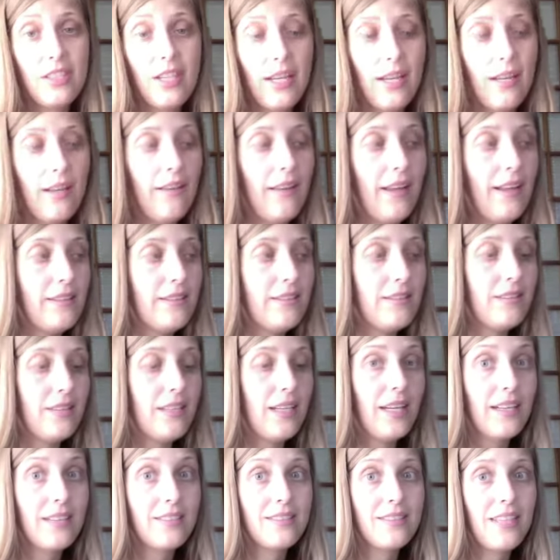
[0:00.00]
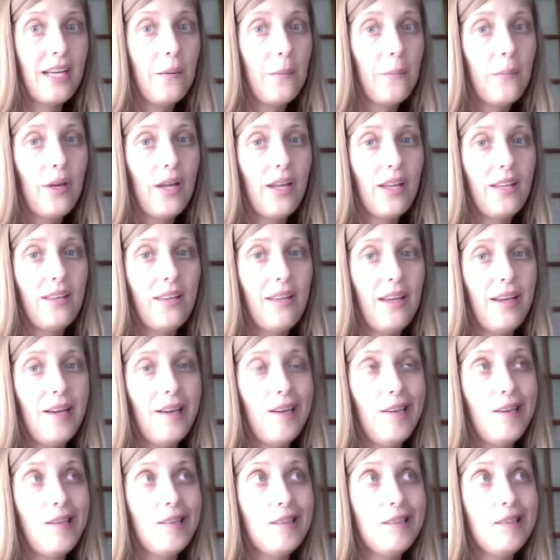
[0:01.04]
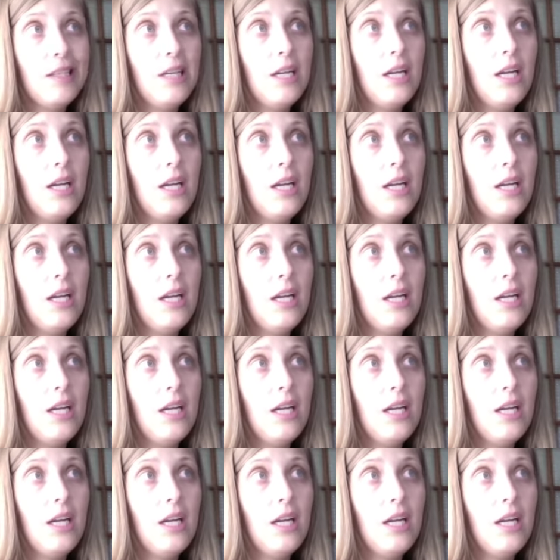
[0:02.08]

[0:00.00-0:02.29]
and that's the next step. And then